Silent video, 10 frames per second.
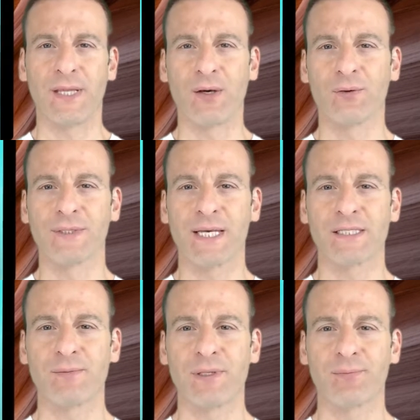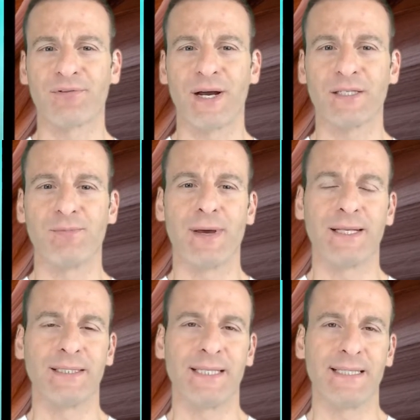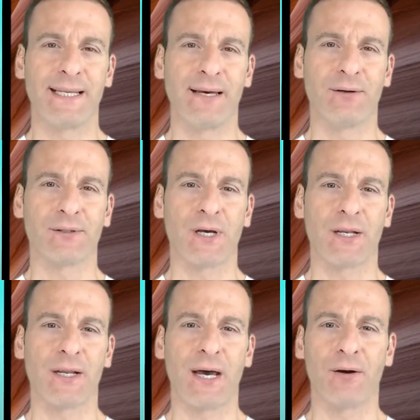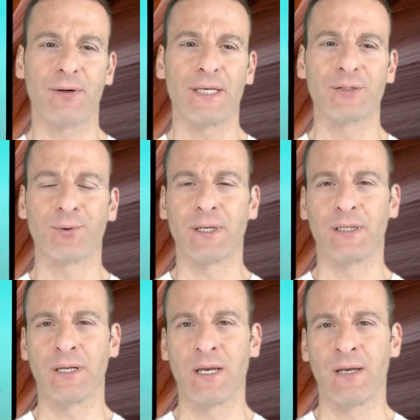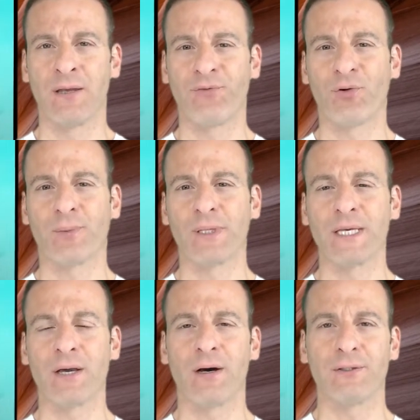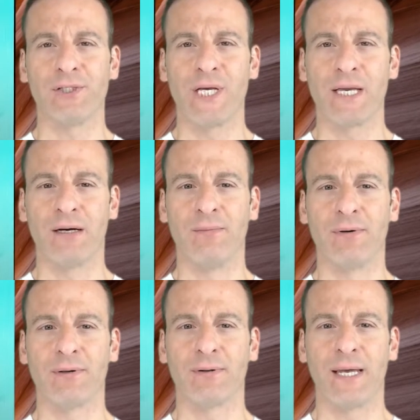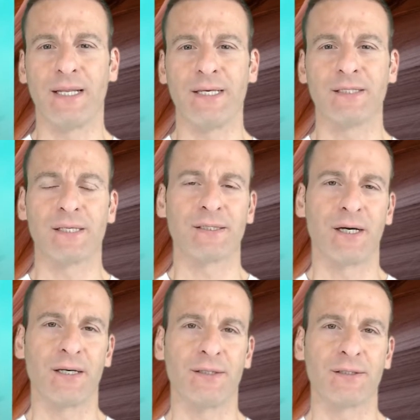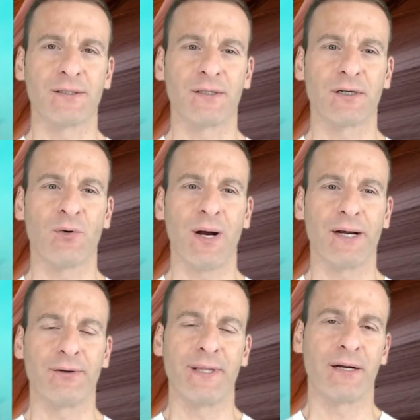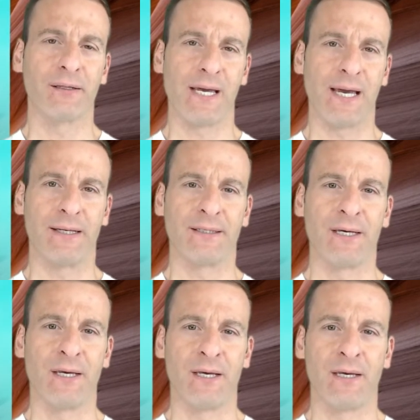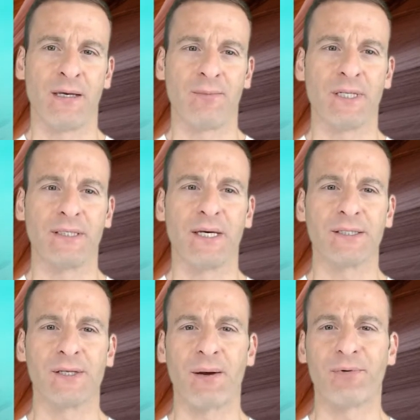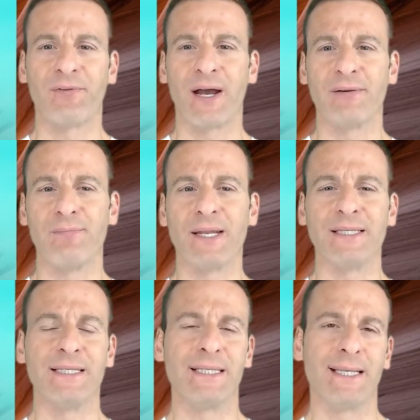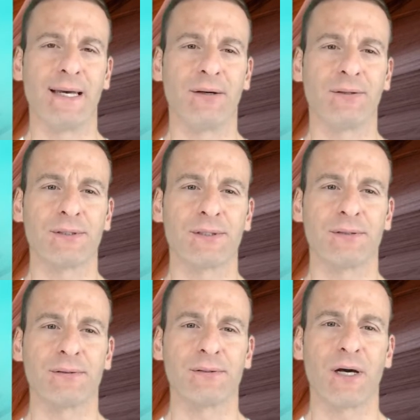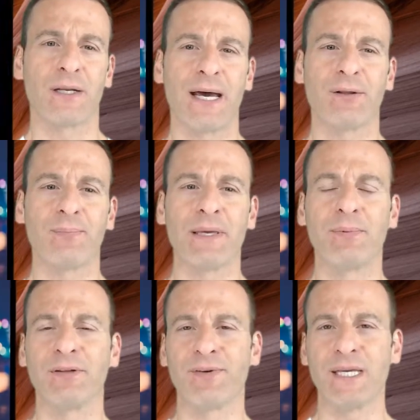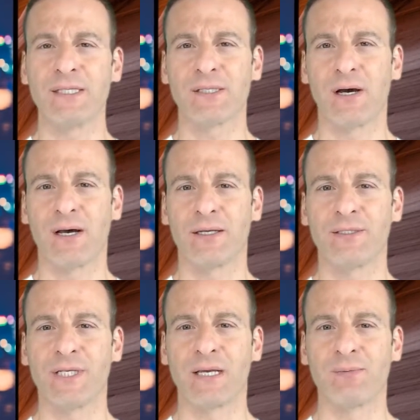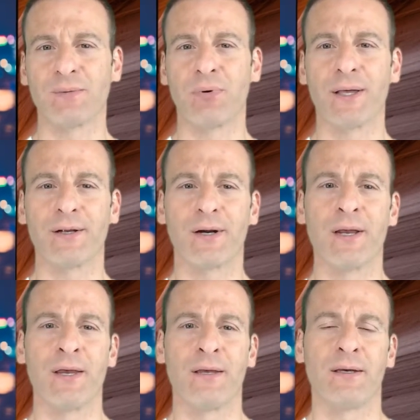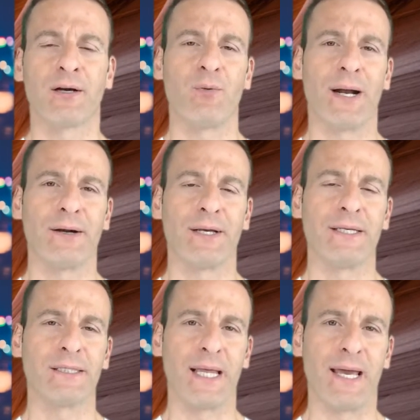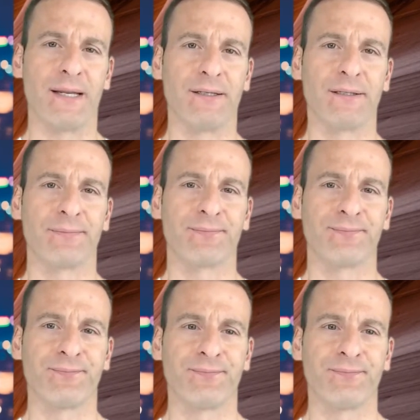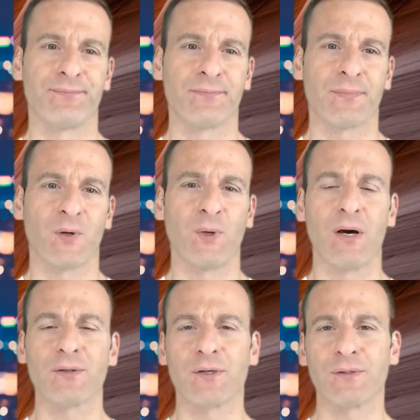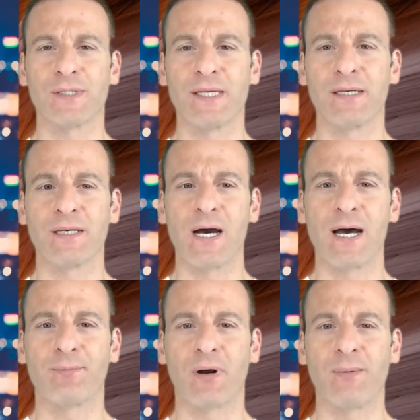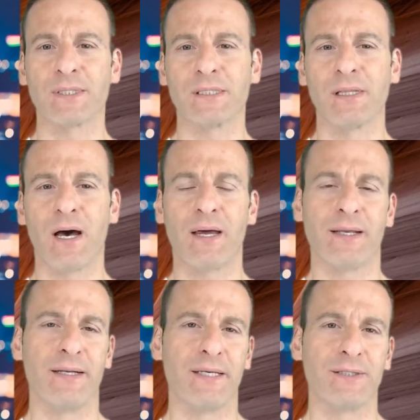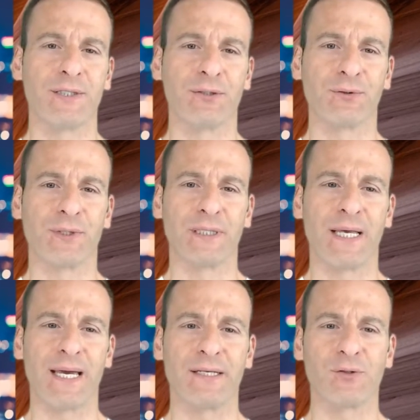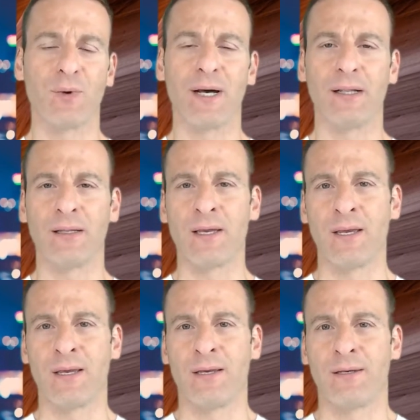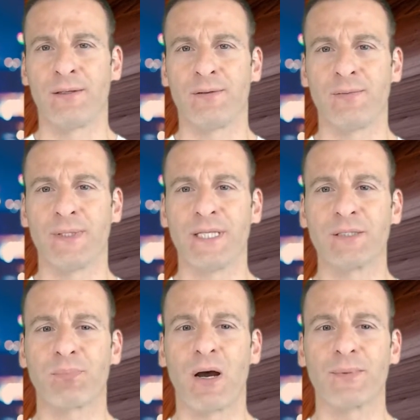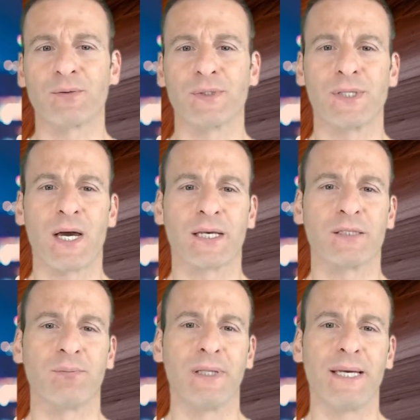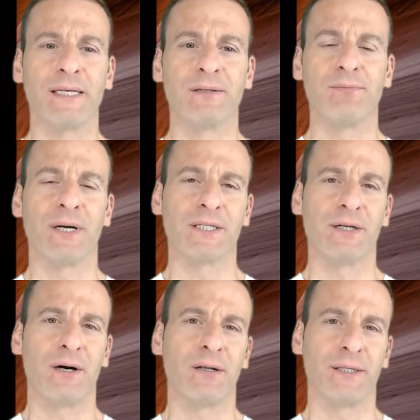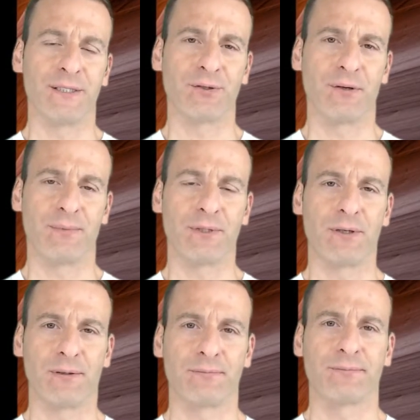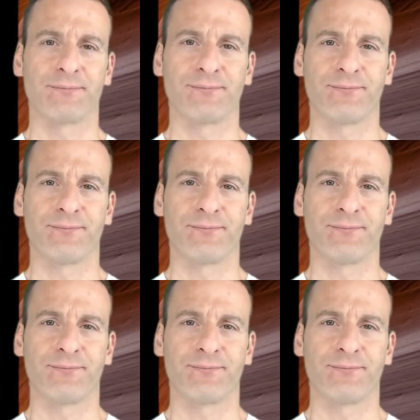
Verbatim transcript: The Old Testament provides many details on how Israel, formerly called Jacob, and his sons acquired their land, but it does not provide many details on how the people of Esau, Jacob's brother, acquired his land. We also see that God promised Lot and his children land as well, but this promise was not explained much at all in Scripture.